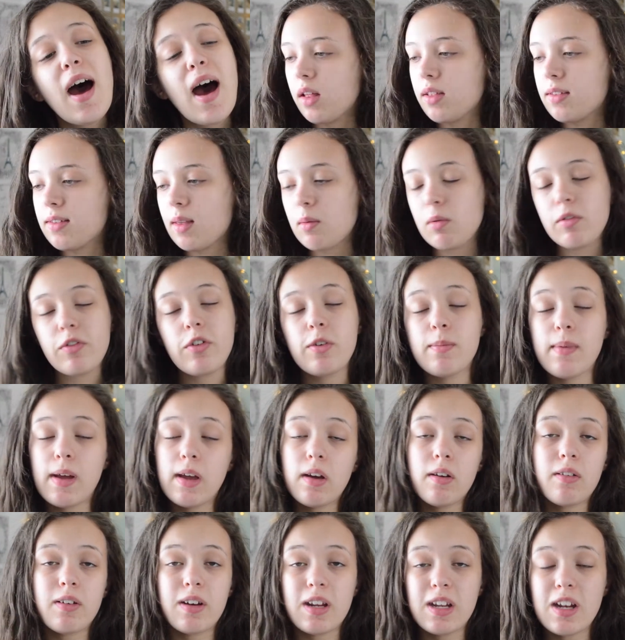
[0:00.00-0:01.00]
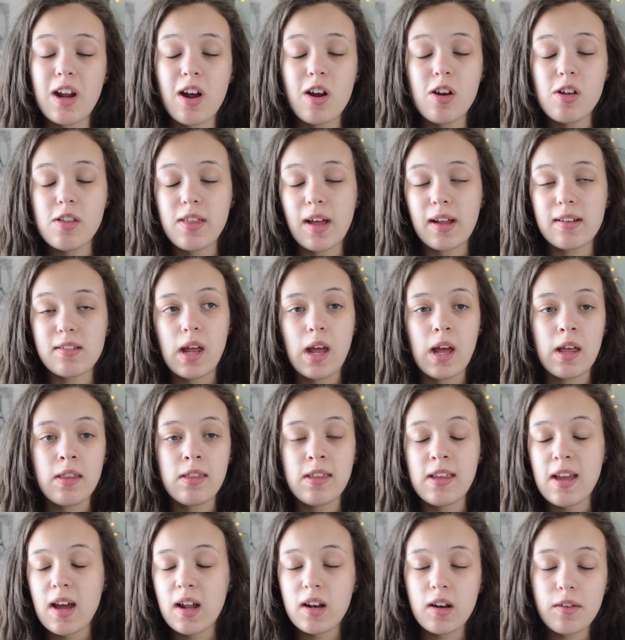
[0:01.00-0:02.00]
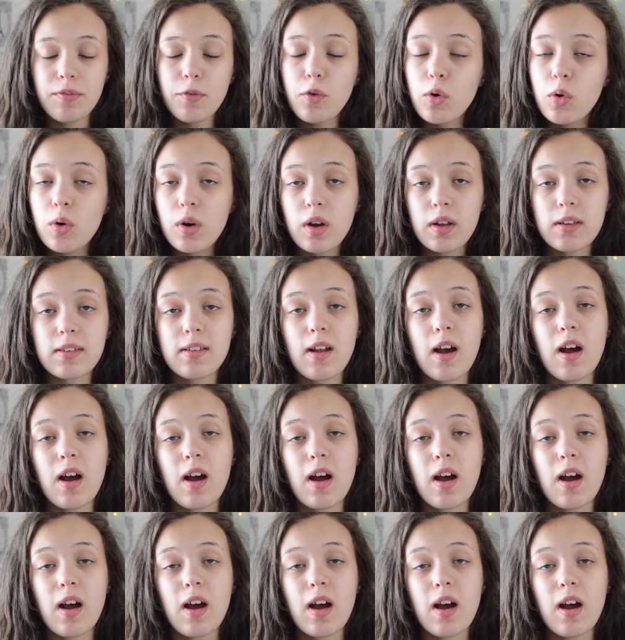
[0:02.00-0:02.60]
Some of you may already know that at the end of August